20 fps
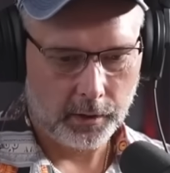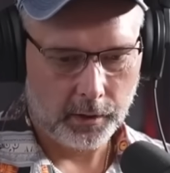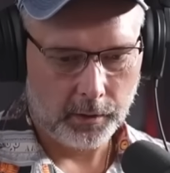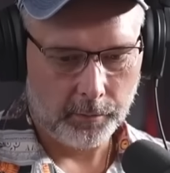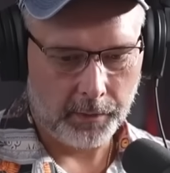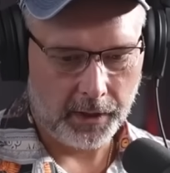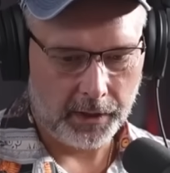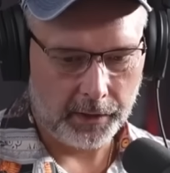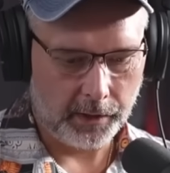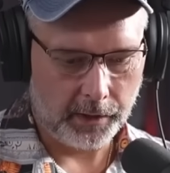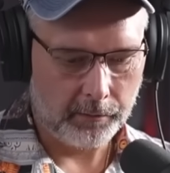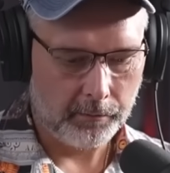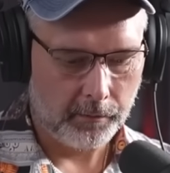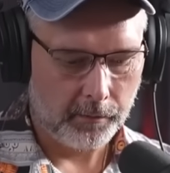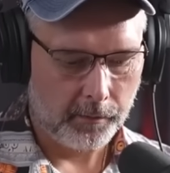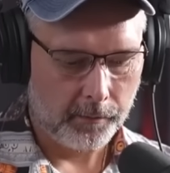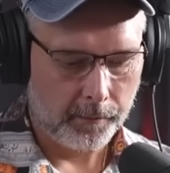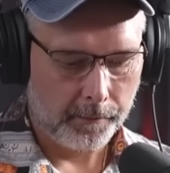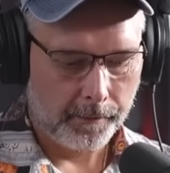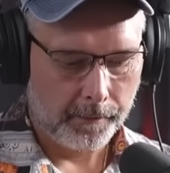meaning
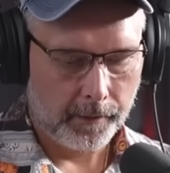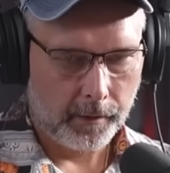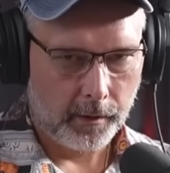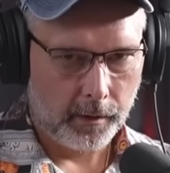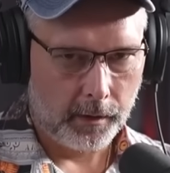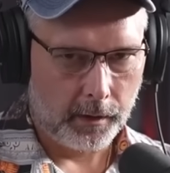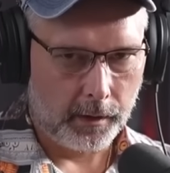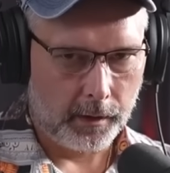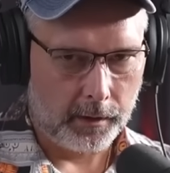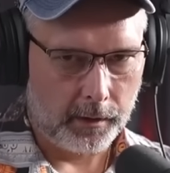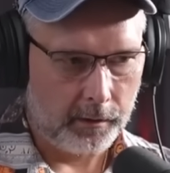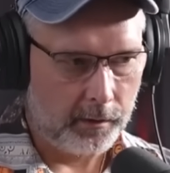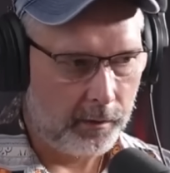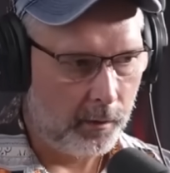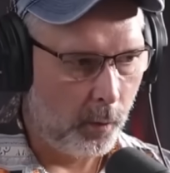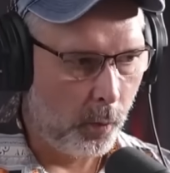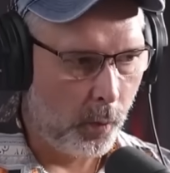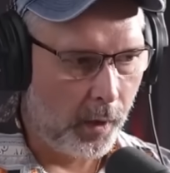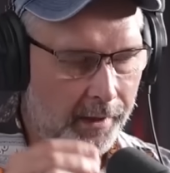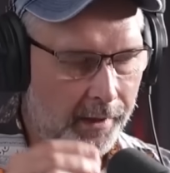uh,
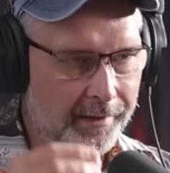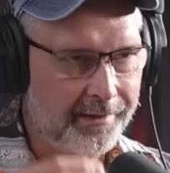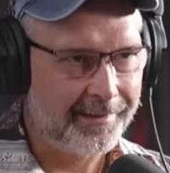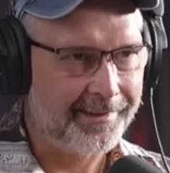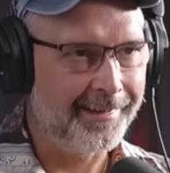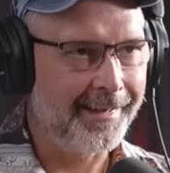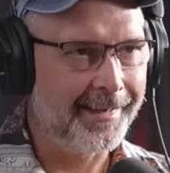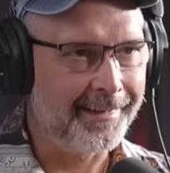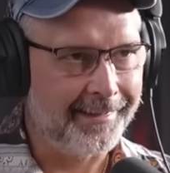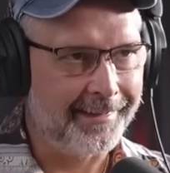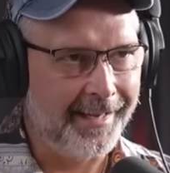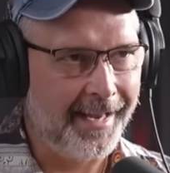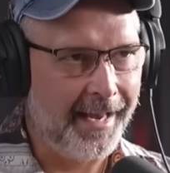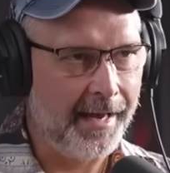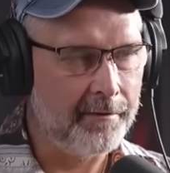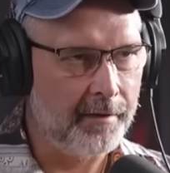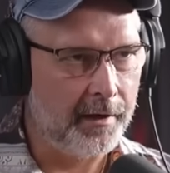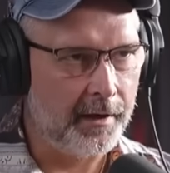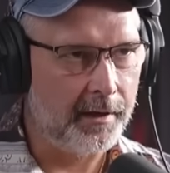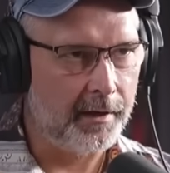one is slightly
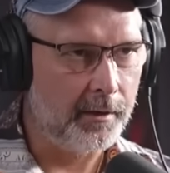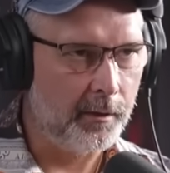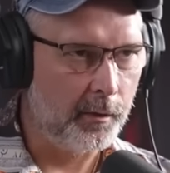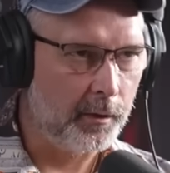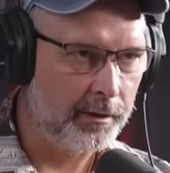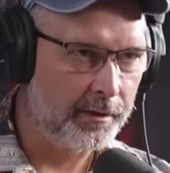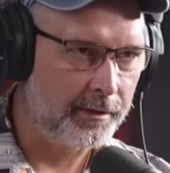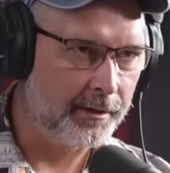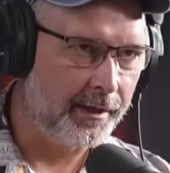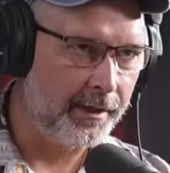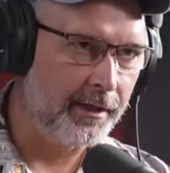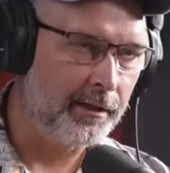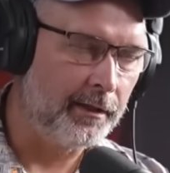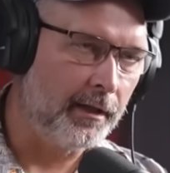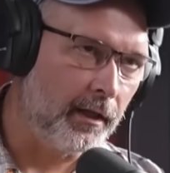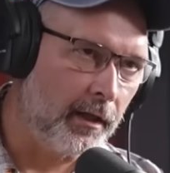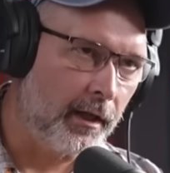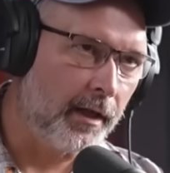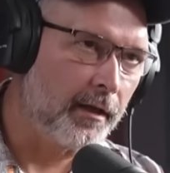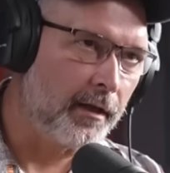heavier or
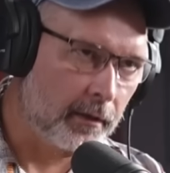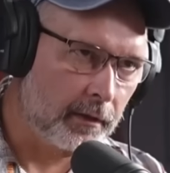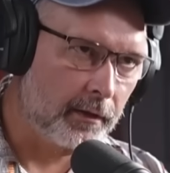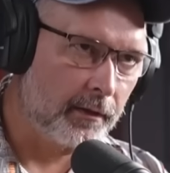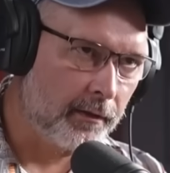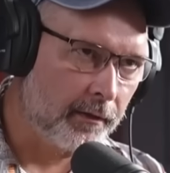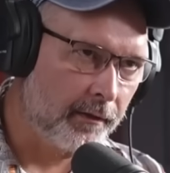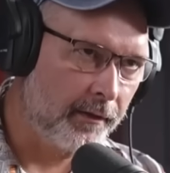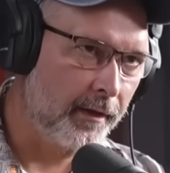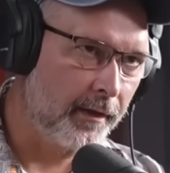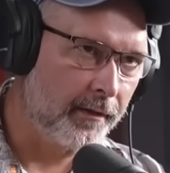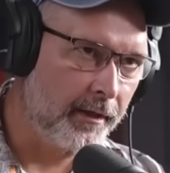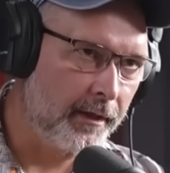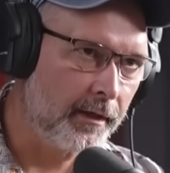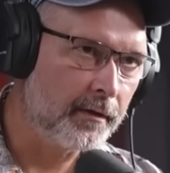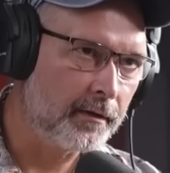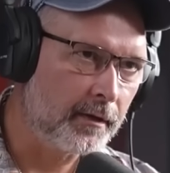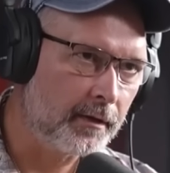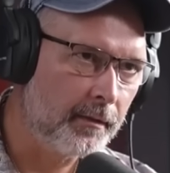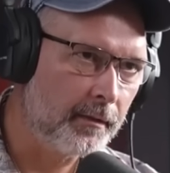slightly lighter than the
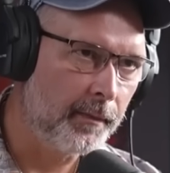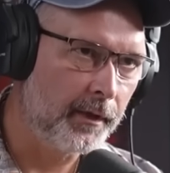other.